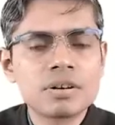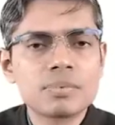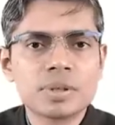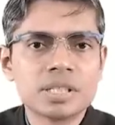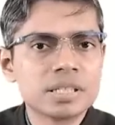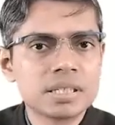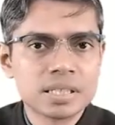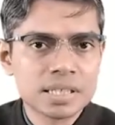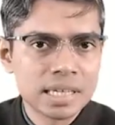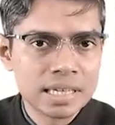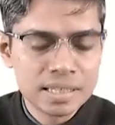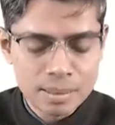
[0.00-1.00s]
not present in
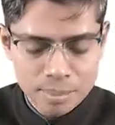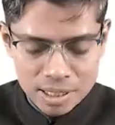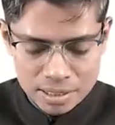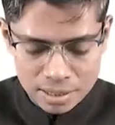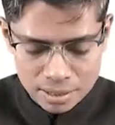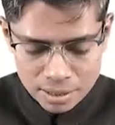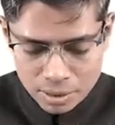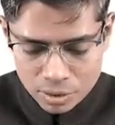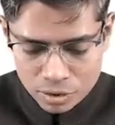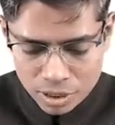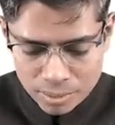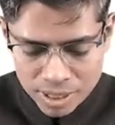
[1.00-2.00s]
skeletal muscle.
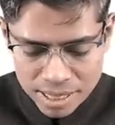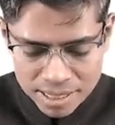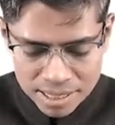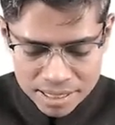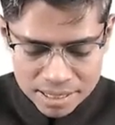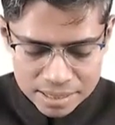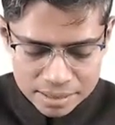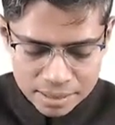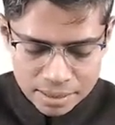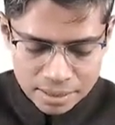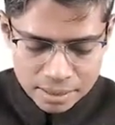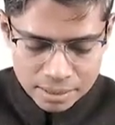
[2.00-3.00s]
So I'm writing
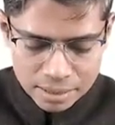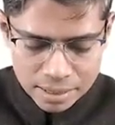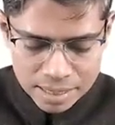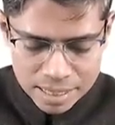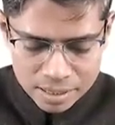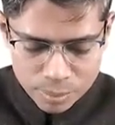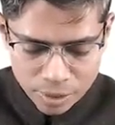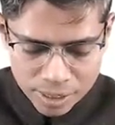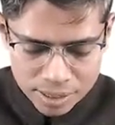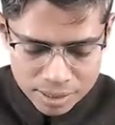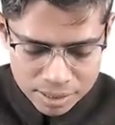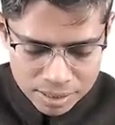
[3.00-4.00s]
here the next
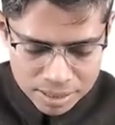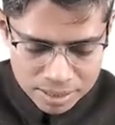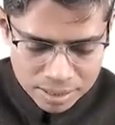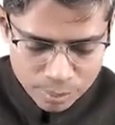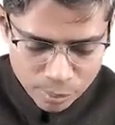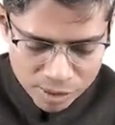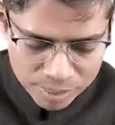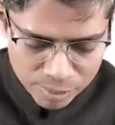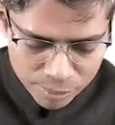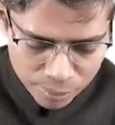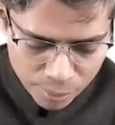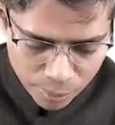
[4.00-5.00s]
point, that is the point
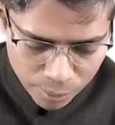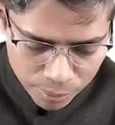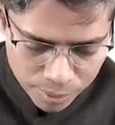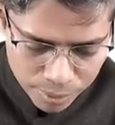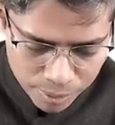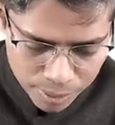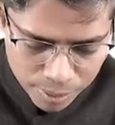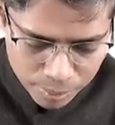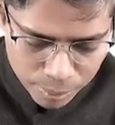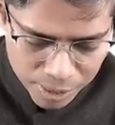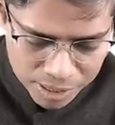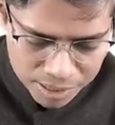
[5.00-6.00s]
number 4,
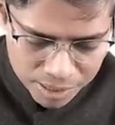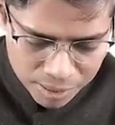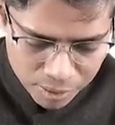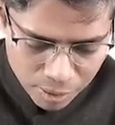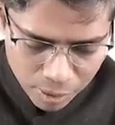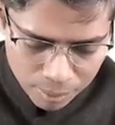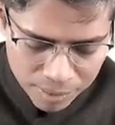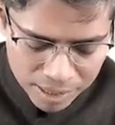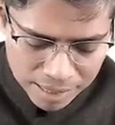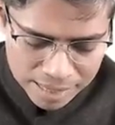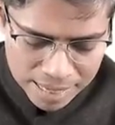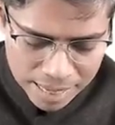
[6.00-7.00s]
presence of
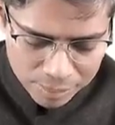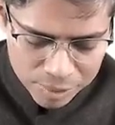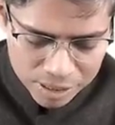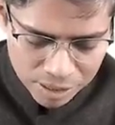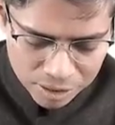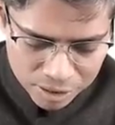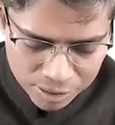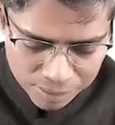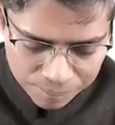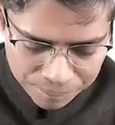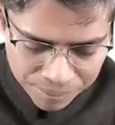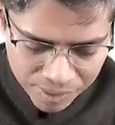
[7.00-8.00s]
gap
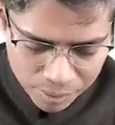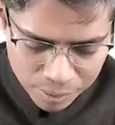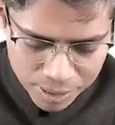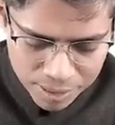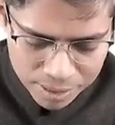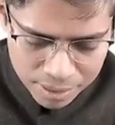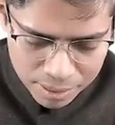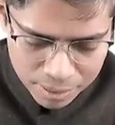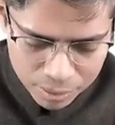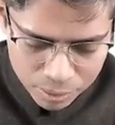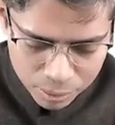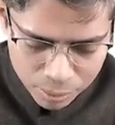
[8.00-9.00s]
junction. Okay,
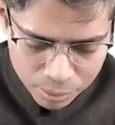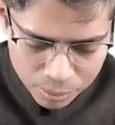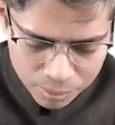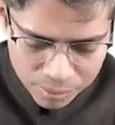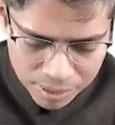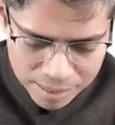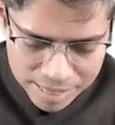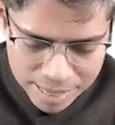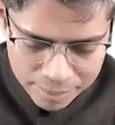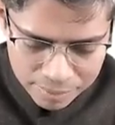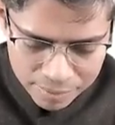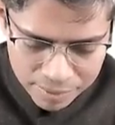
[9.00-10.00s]
so
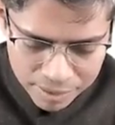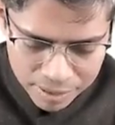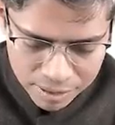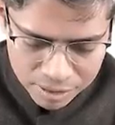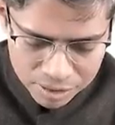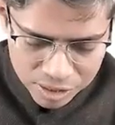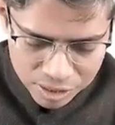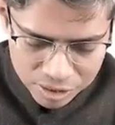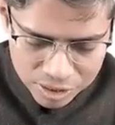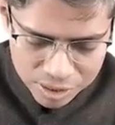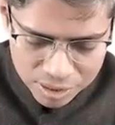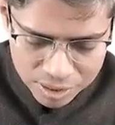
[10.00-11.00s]
gap
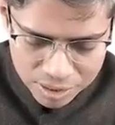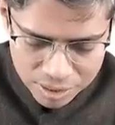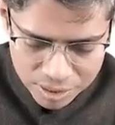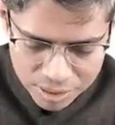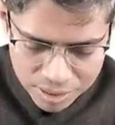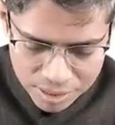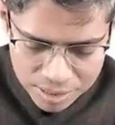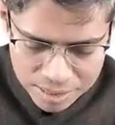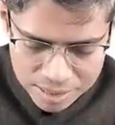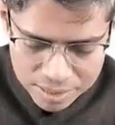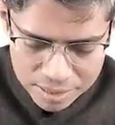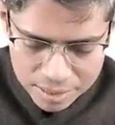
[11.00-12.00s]
junction
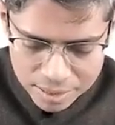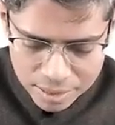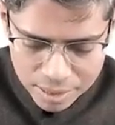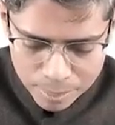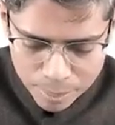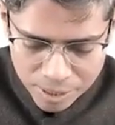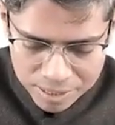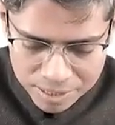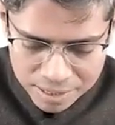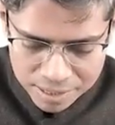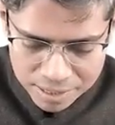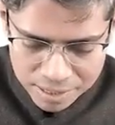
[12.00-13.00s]
is
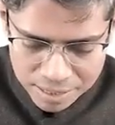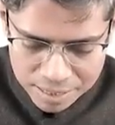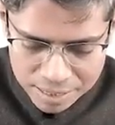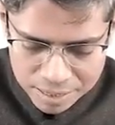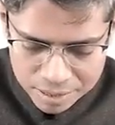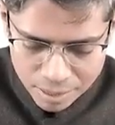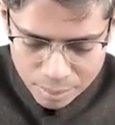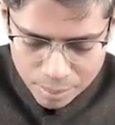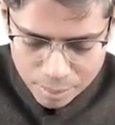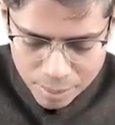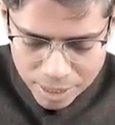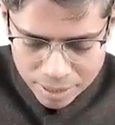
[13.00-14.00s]
present in case of
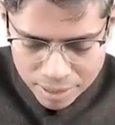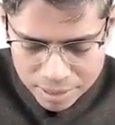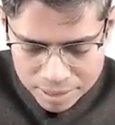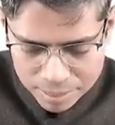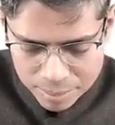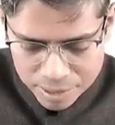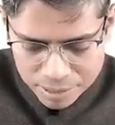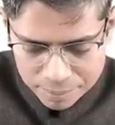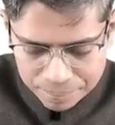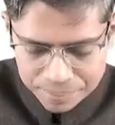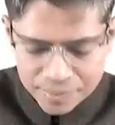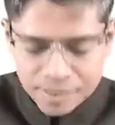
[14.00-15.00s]
myocardium cell.